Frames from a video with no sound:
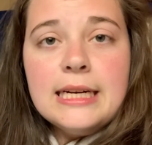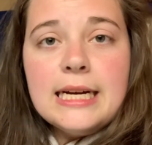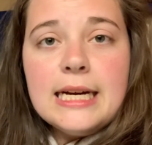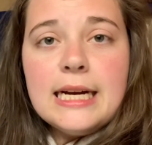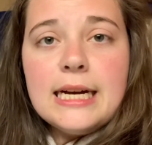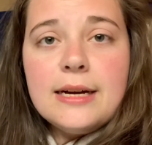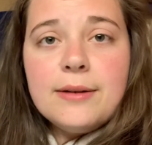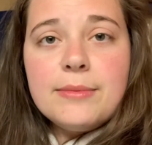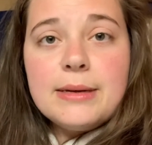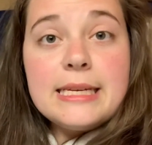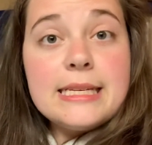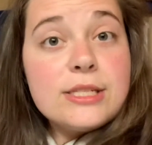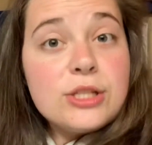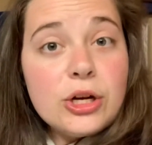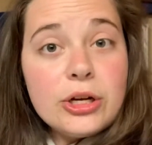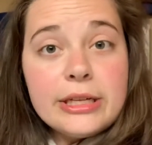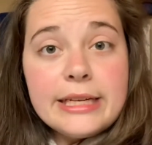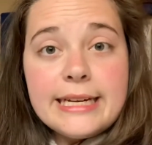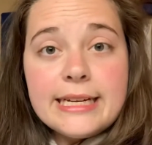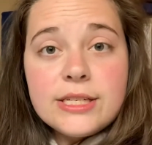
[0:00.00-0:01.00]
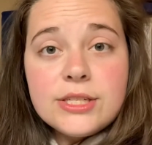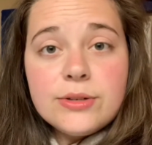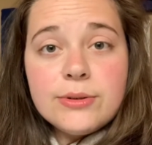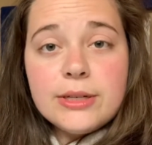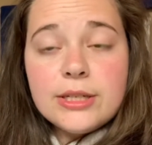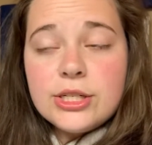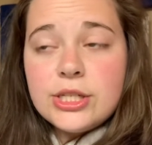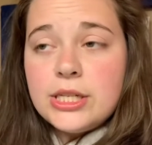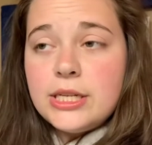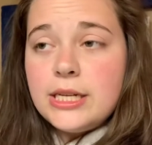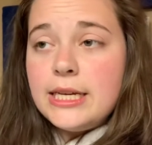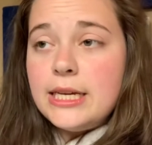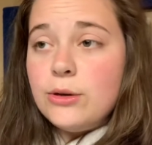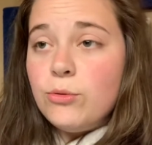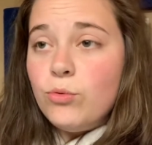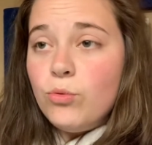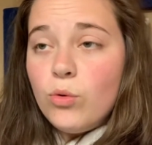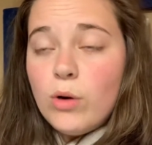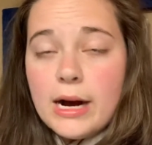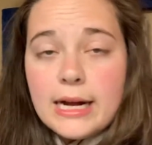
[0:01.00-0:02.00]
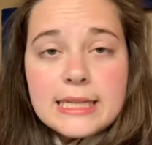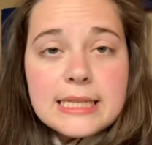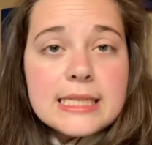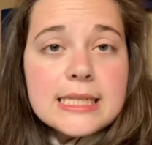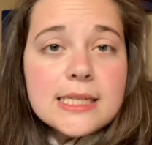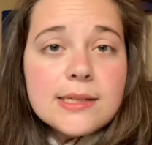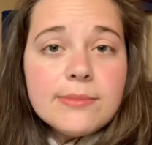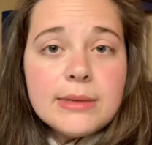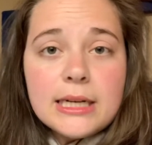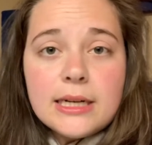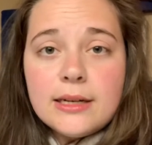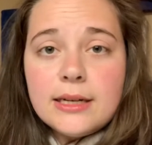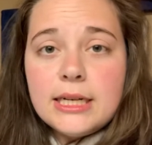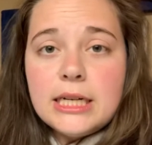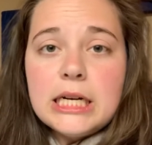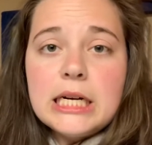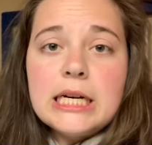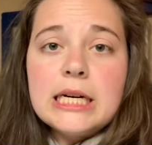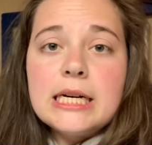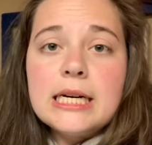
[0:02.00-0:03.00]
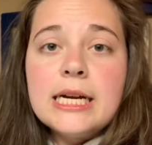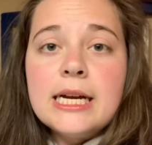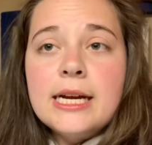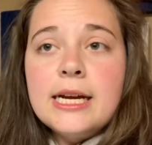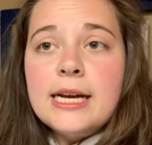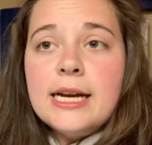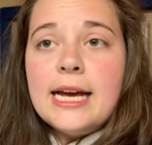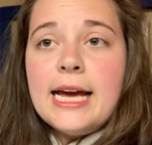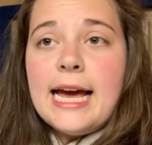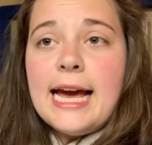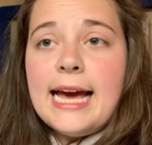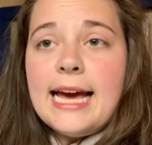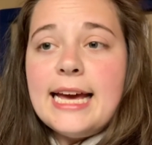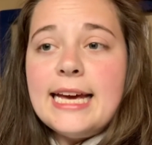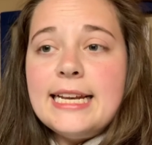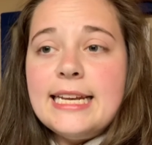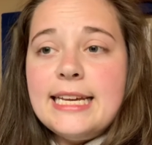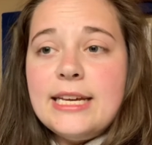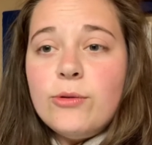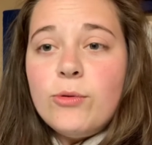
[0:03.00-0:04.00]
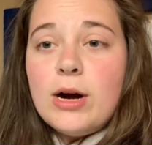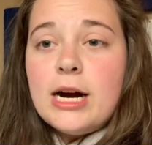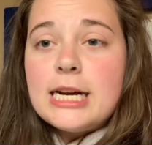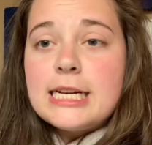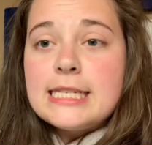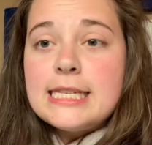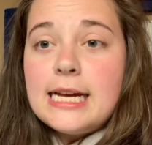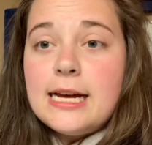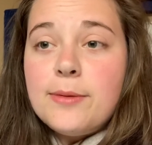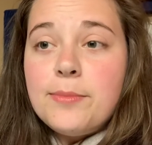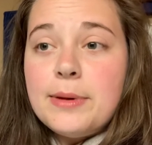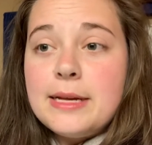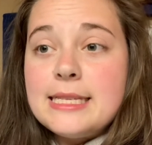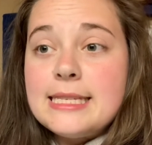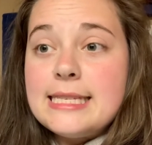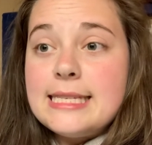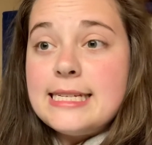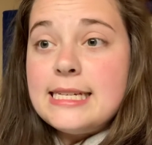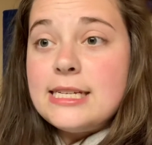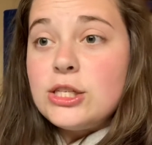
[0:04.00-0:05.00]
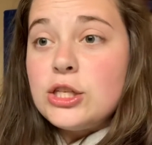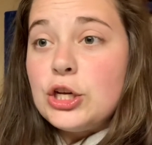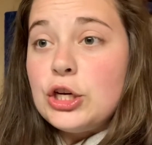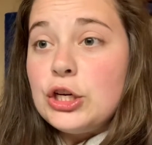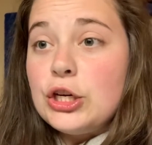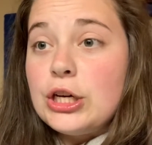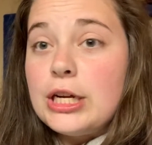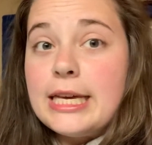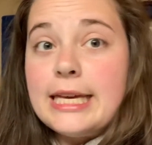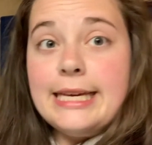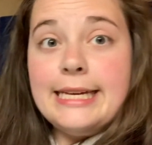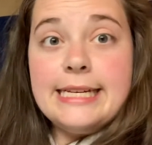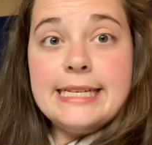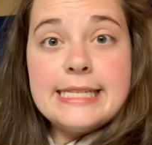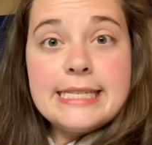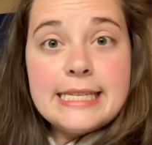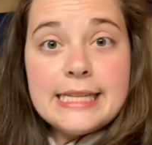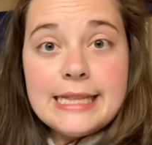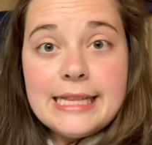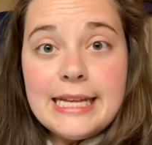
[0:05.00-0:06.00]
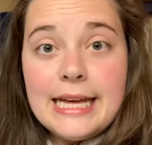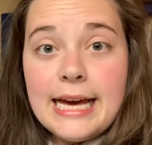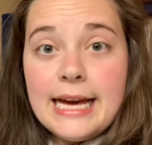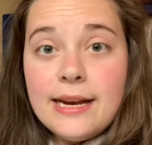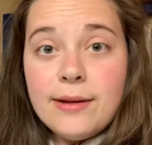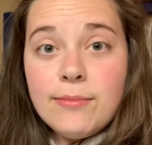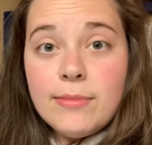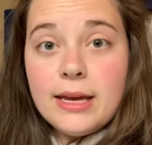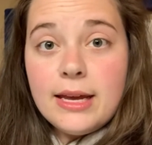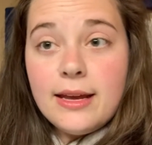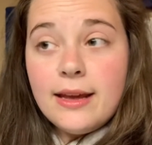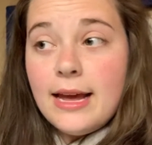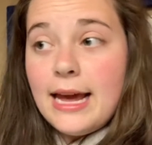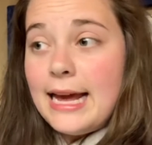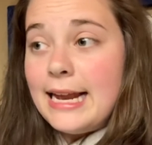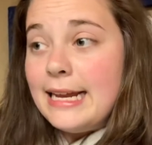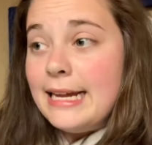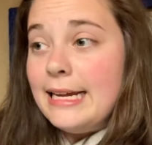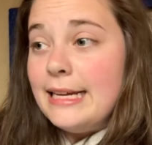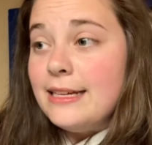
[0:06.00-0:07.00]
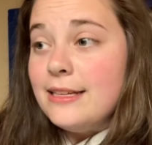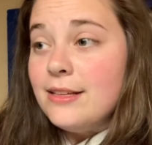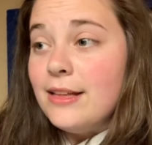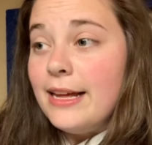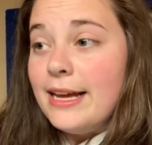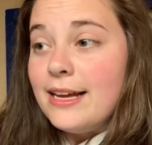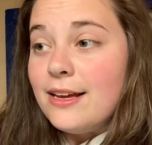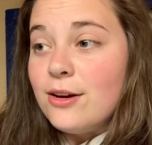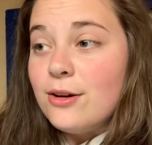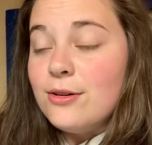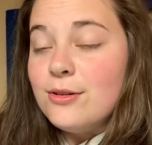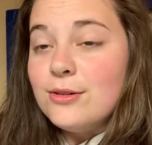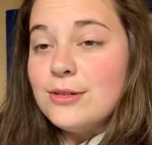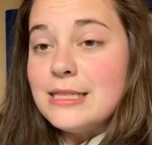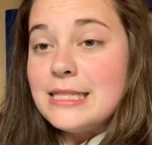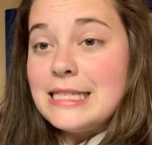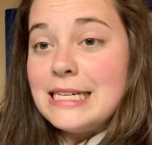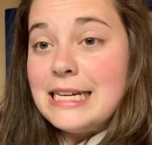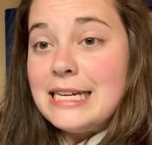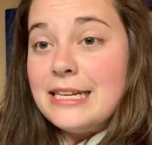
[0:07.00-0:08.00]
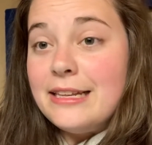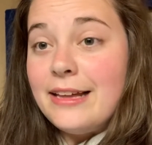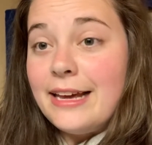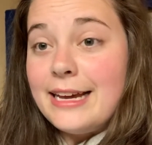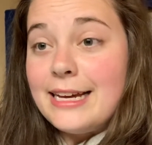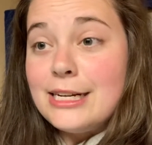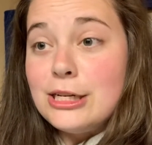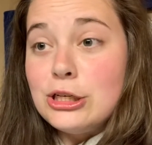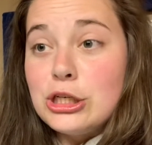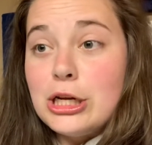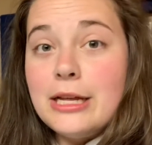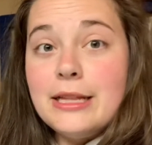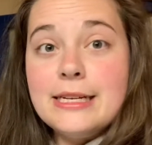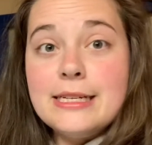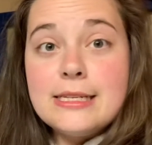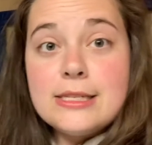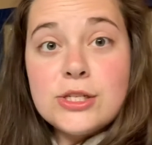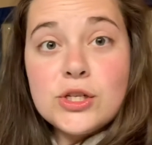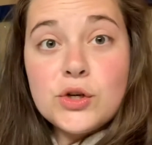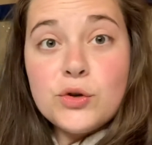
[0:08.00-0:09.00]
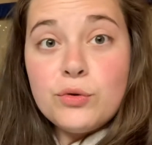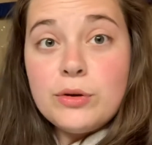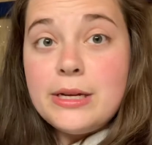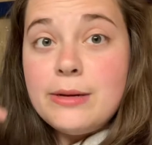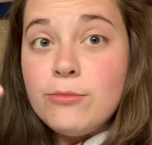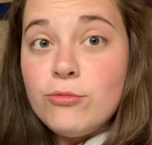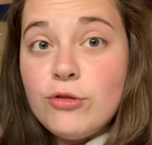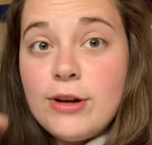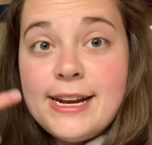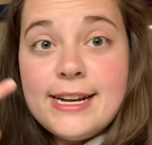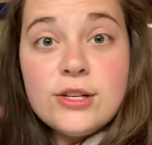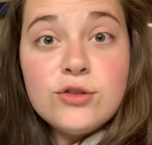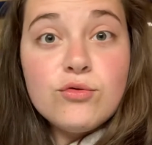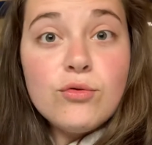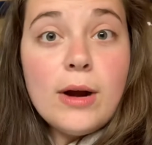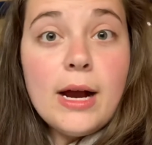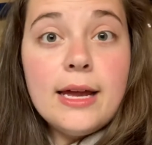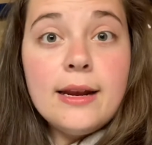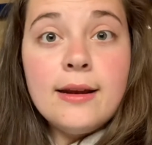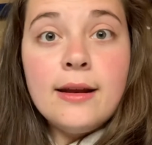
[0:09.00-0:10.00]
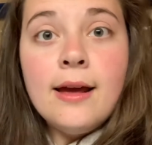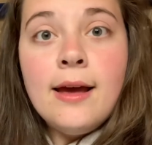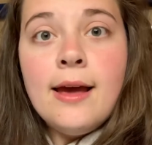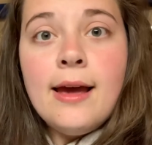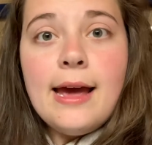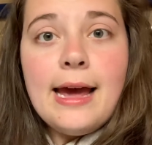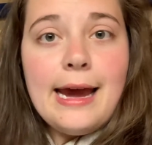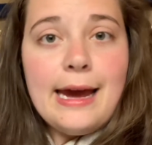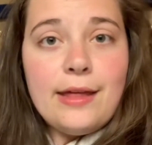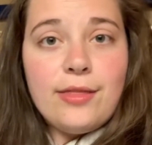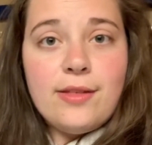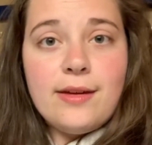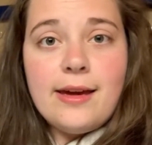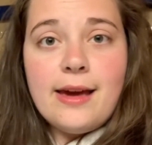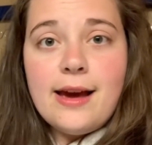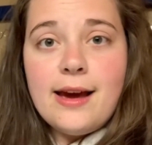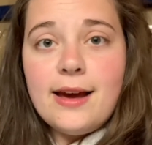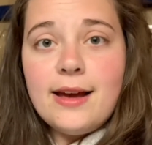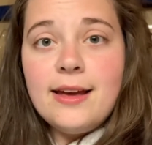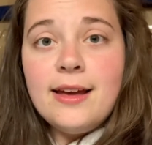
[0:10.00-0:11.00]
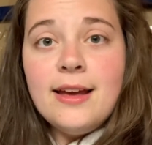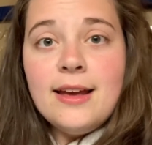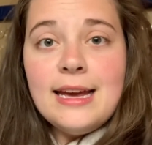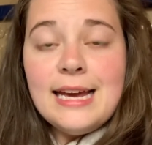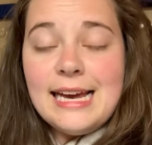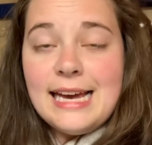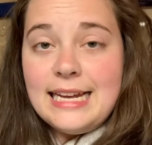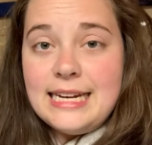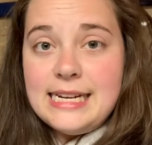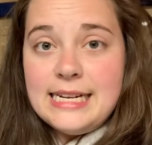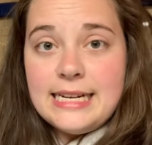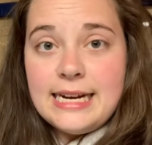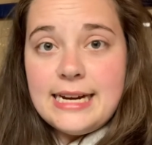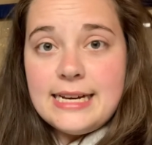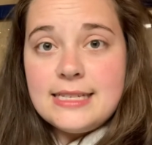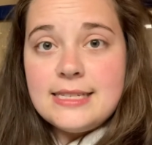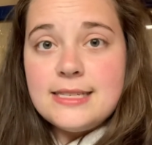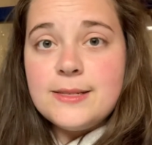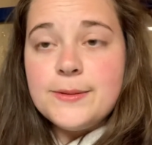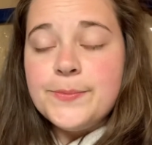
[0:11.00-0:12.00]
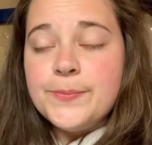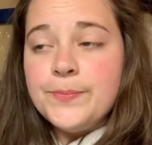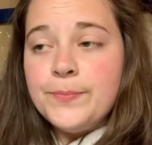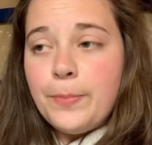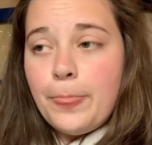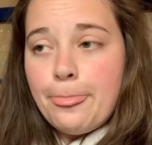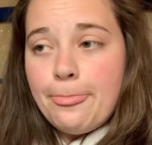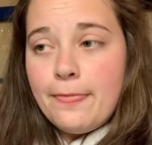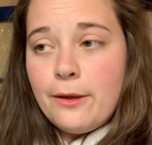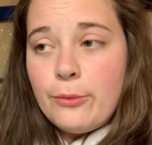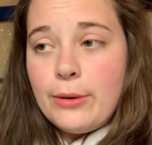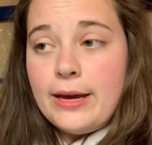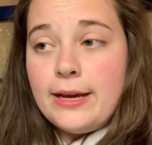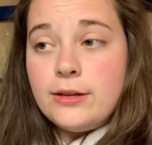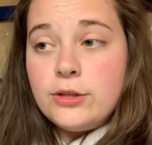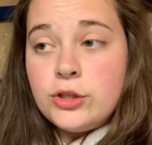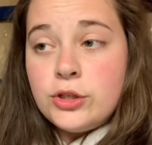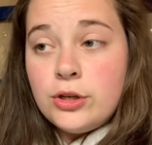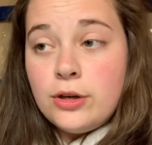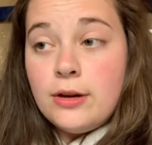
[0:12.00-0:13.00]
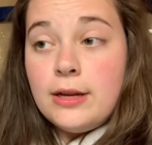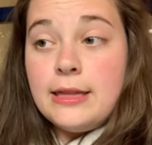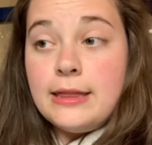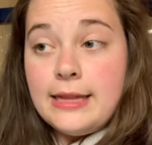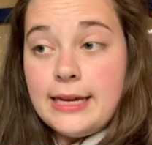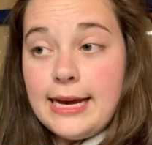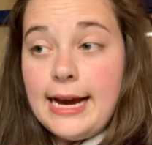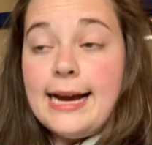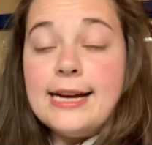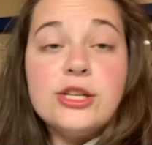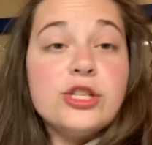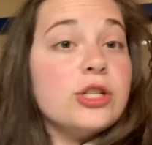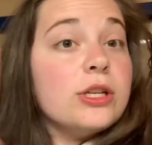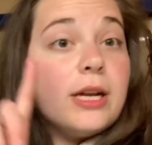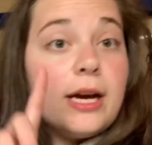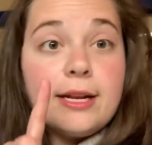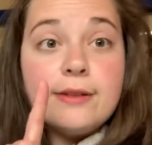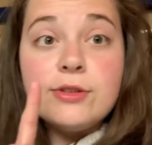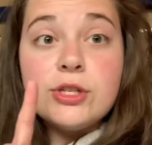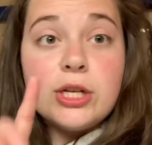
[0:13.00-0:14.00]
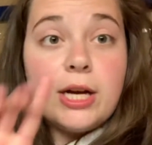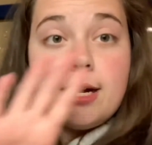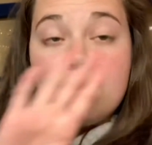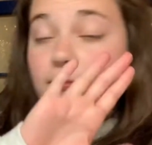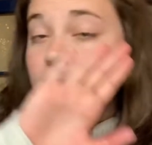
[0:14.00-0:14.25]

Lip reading: But he's totally into her. He wants to marry her, and he walks up and sees her kissing the enemy, and he like goes in like a jealous scream rage run at the guy, and he dies. Okay, sure. The guy should not have shot.